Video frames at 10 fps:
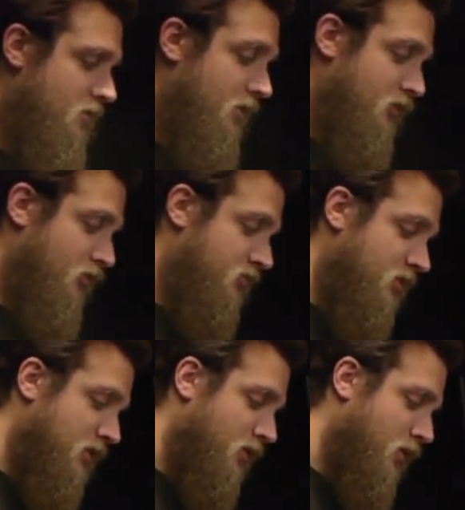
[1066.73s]
Like you're
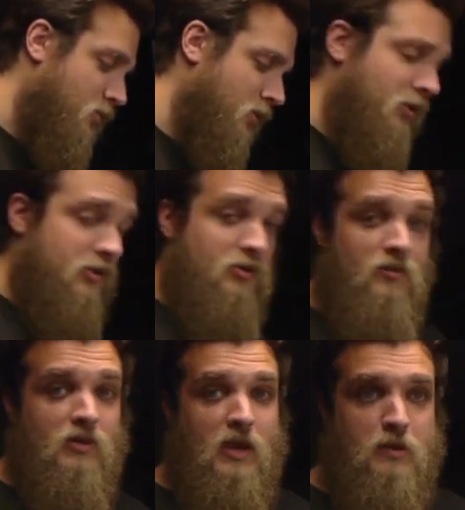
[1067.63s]
sitting at home, I'm like, do you
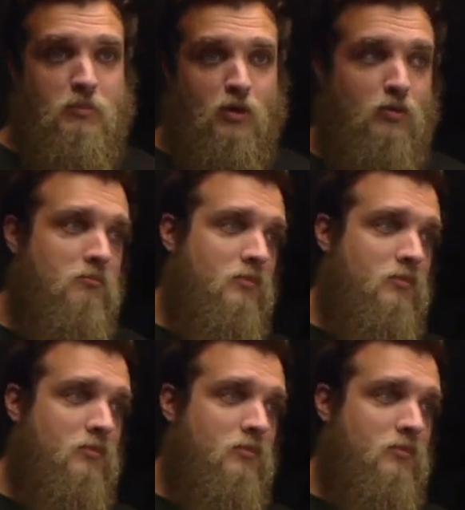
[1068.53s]
have a capo?